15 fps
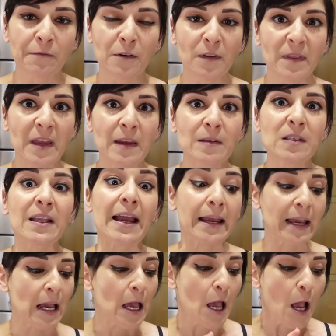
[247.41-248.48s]
for things
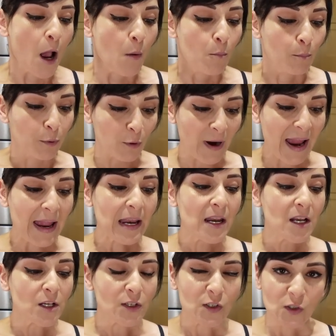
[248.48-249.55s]
like
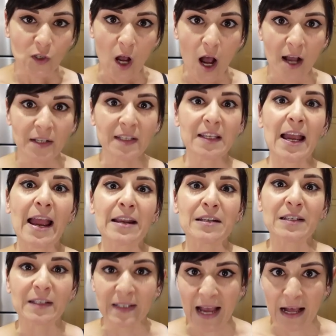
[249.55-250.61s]
bread, sauce,
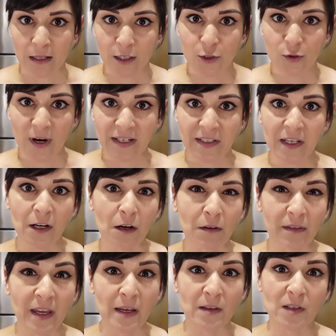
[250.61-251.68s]
and salad dressing are
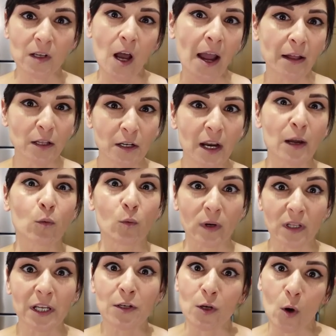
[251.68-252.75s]
things Kyle and I
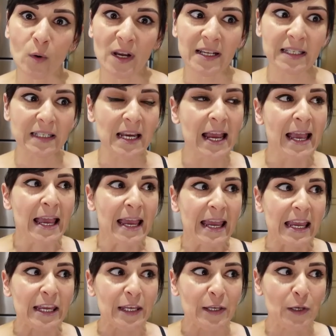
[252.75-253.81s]
really noticed.
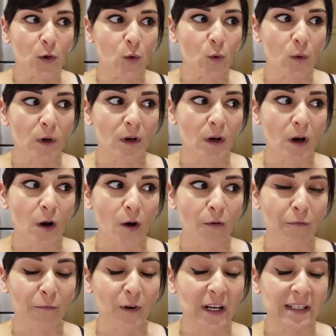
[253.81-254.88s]
You,
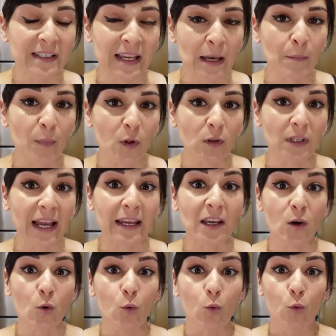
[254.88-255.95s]
for example,
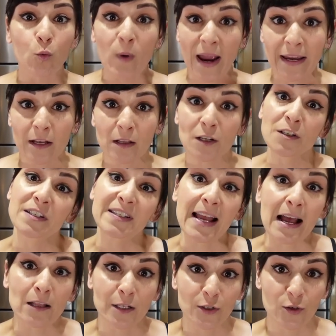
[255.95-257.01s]
like regular
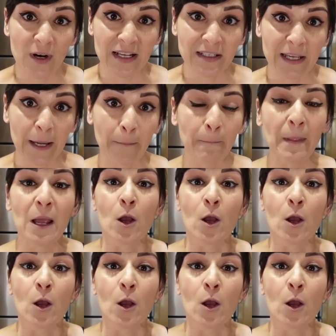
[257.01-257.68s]
salad dressing.